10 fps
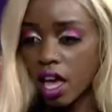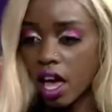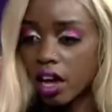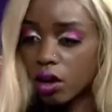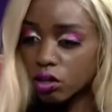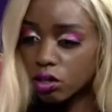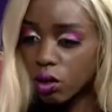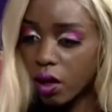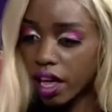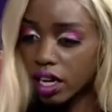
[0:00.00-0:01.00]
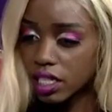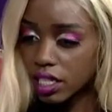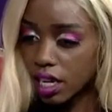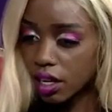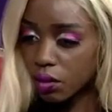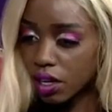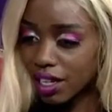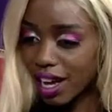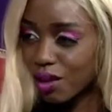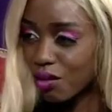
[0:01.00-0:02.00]
Yeah. And also, I understand
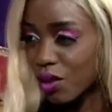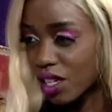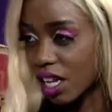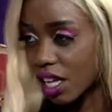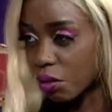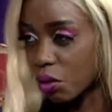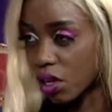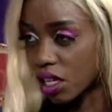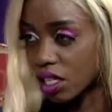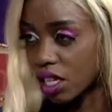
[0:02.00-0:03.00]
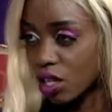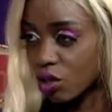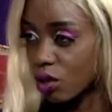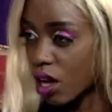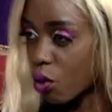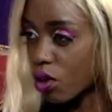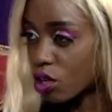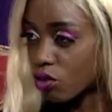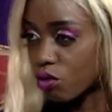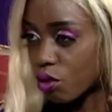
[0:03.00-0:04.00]
it kind of works like mucus. So
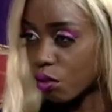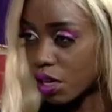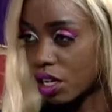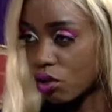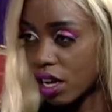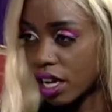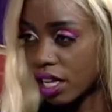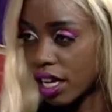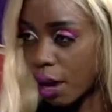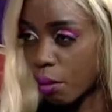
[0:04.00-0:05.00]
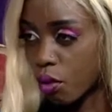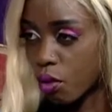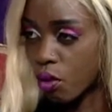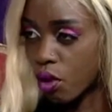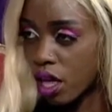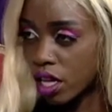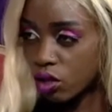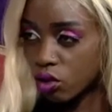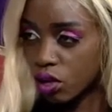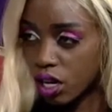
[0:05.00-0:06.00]
kakuna tuvumbi, tunaingia hapo. Yes.
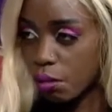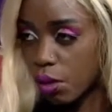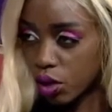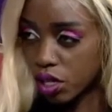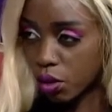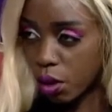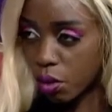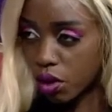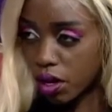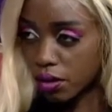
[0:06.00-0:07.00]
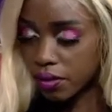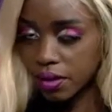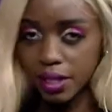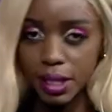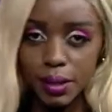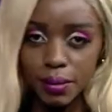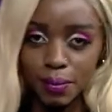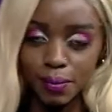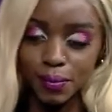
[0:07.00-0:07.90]
So ina block you hapo na. Yes.